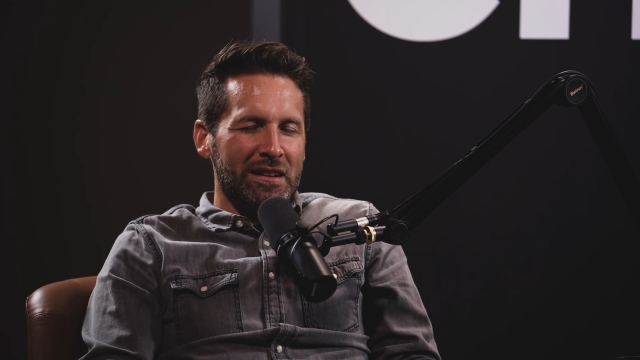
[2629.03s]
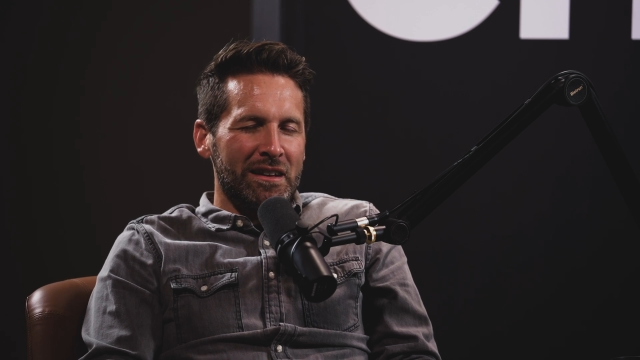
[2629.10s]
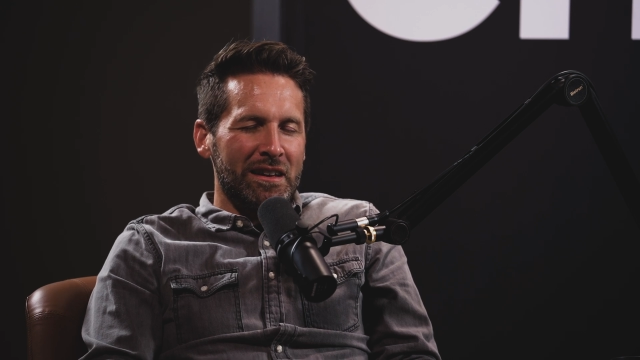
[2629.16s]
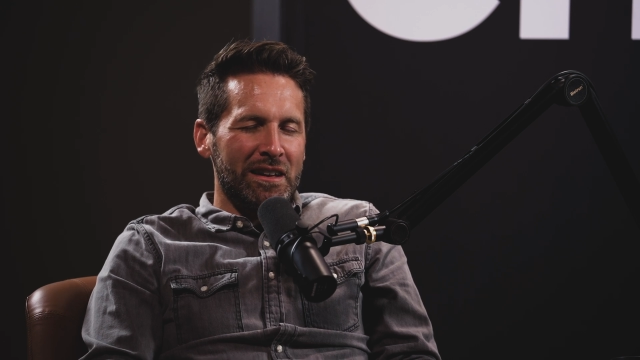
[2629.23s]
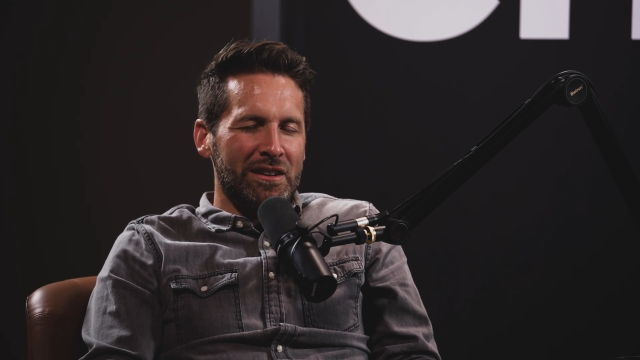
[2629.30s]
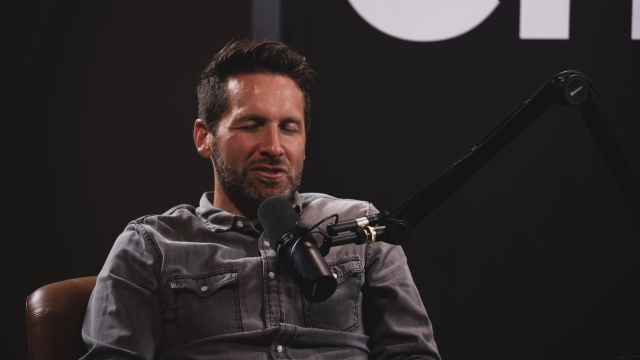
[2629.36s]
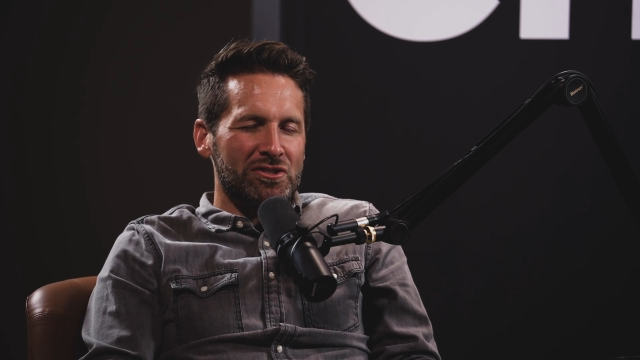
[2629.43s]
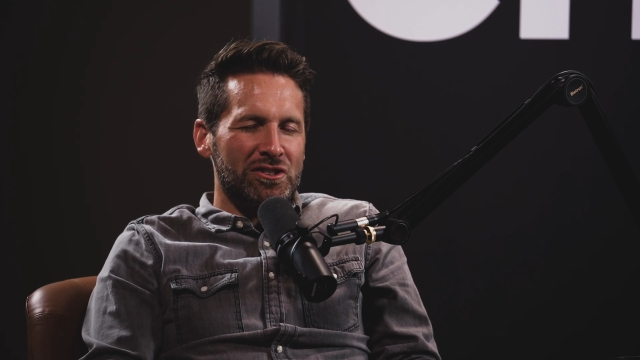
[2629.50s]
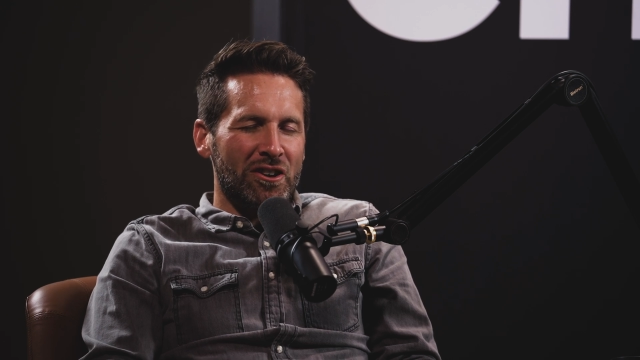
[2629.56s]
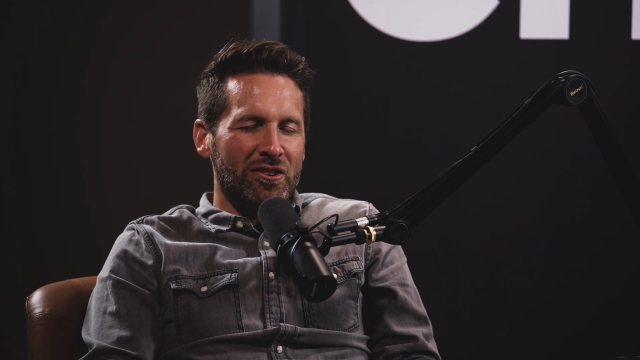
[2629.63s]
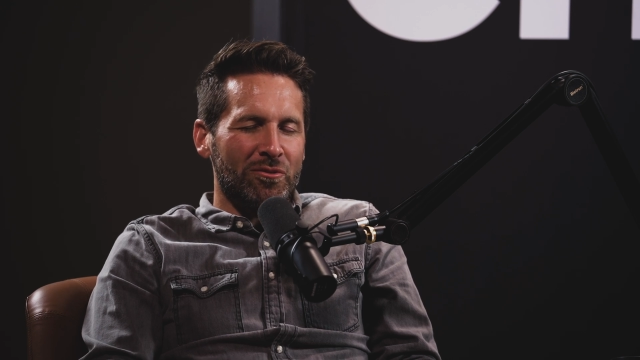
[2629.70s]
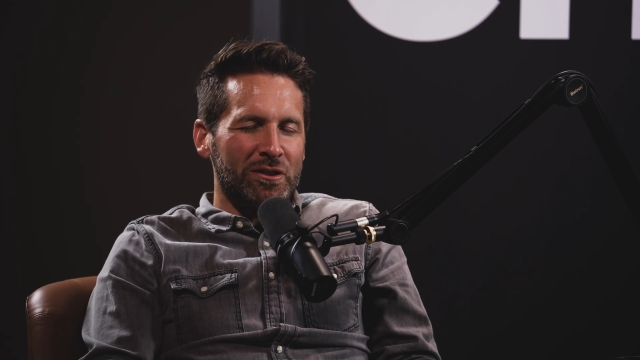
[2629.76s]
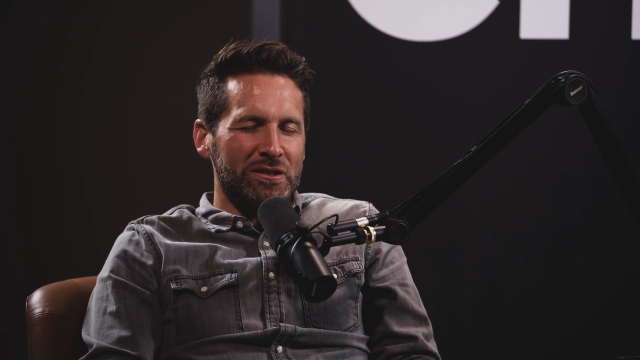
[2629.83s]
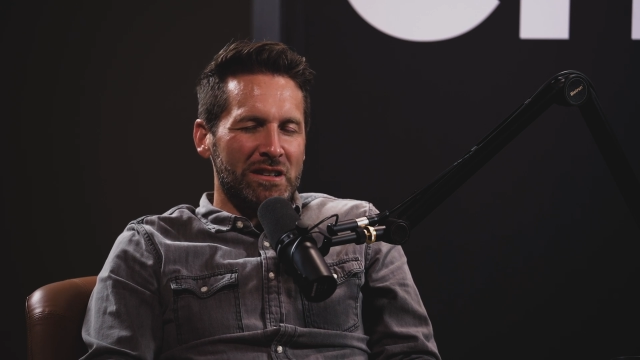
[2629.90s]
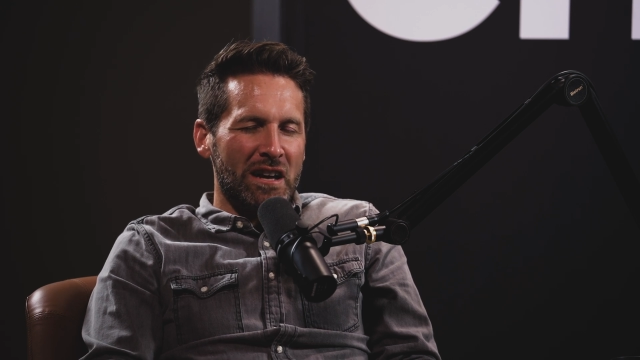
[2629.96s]
he and Sharon
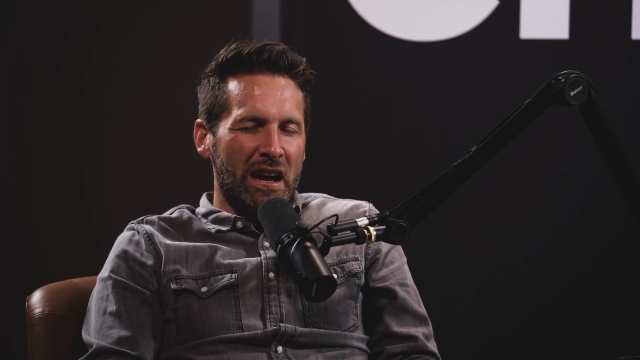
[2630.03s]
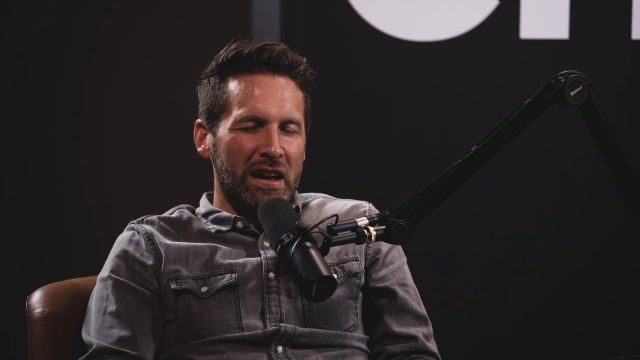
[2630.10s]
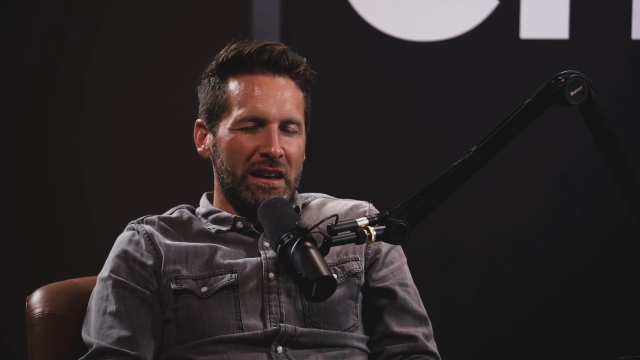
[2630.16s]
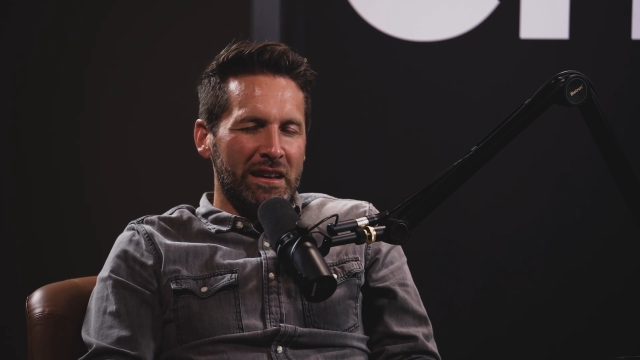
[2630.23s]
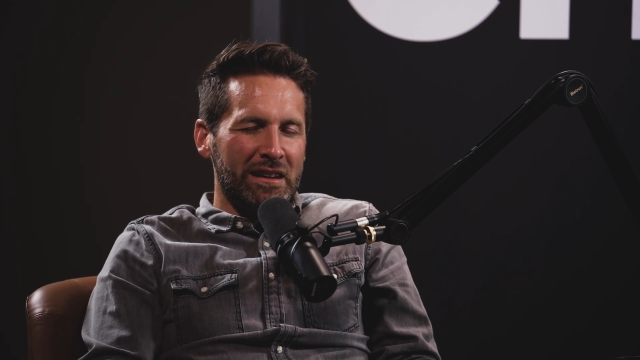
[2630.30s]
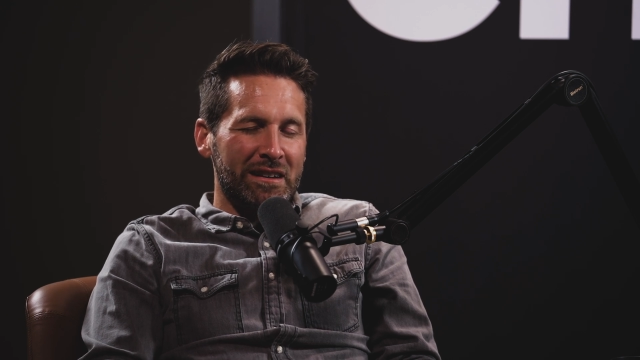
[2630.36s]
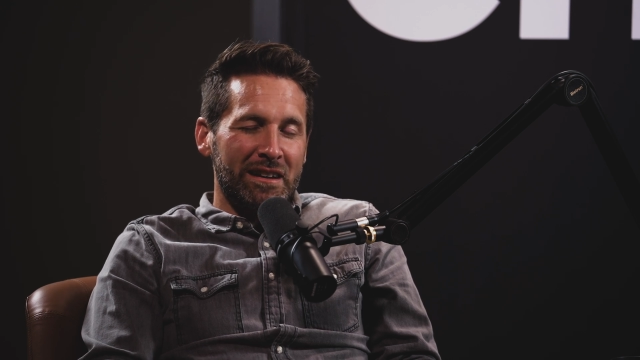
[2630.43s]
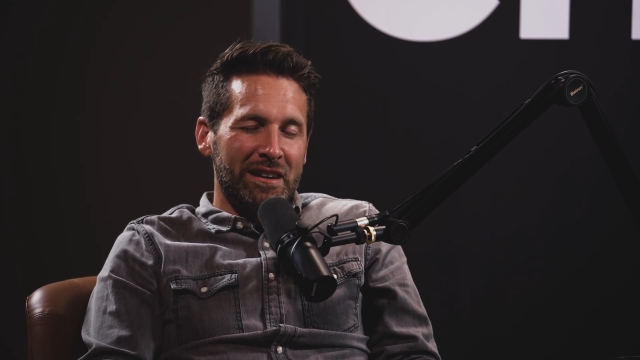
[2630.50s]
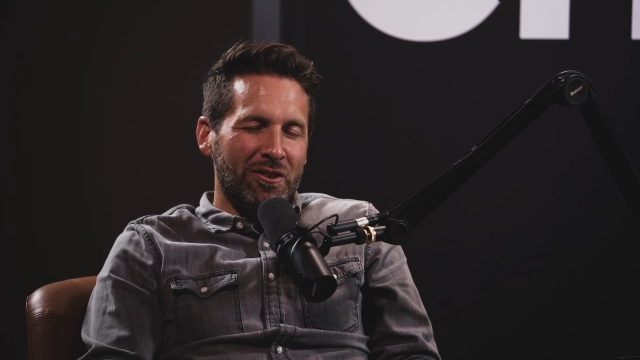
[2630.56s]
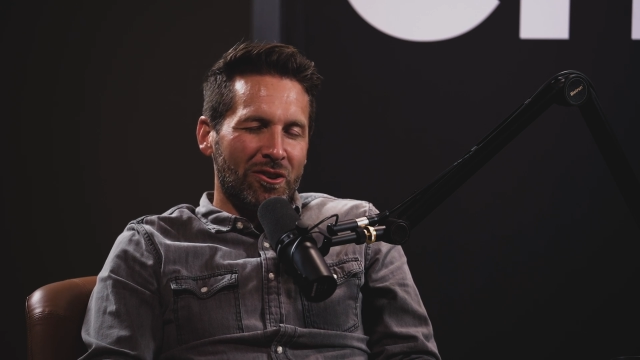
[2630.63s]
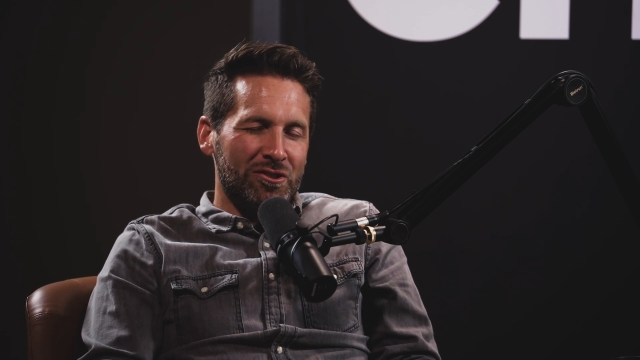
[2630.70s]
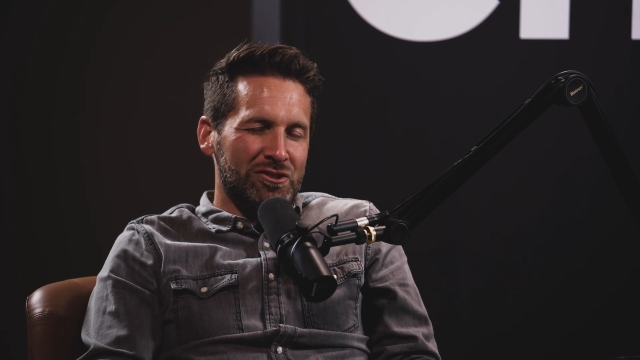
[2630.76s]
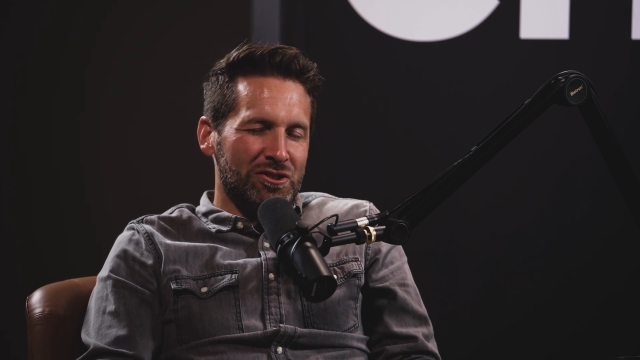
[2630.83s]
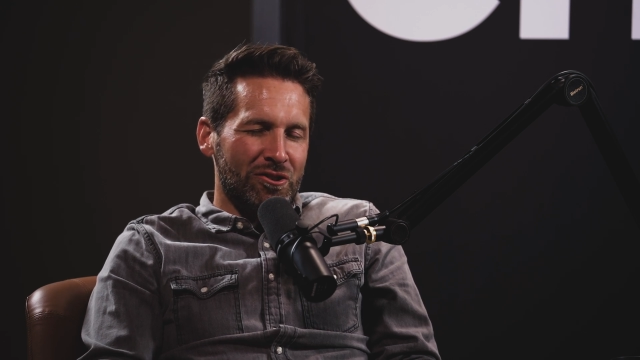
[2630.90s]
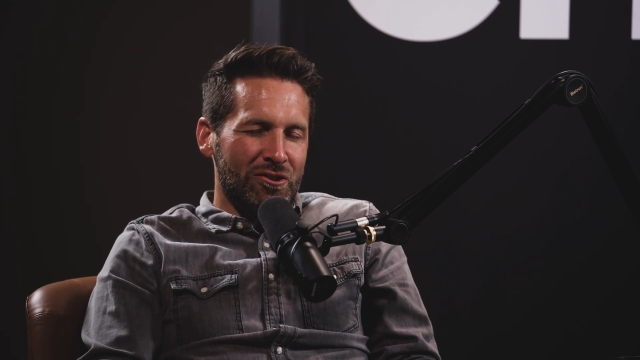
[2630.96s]
reside in, and in
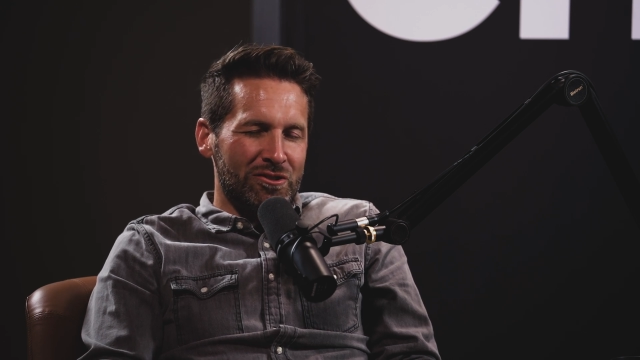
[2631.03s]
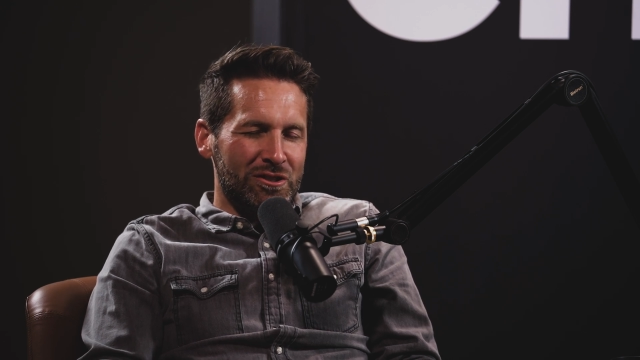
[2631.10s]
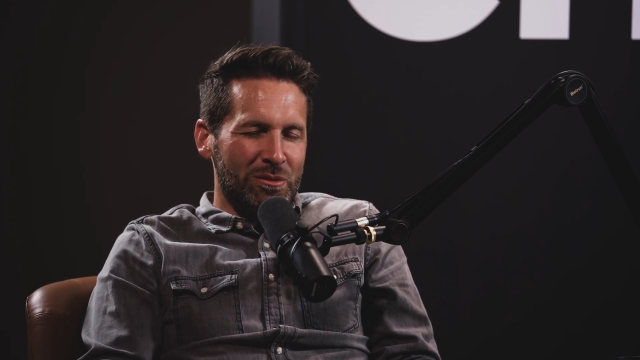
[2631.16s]
our church.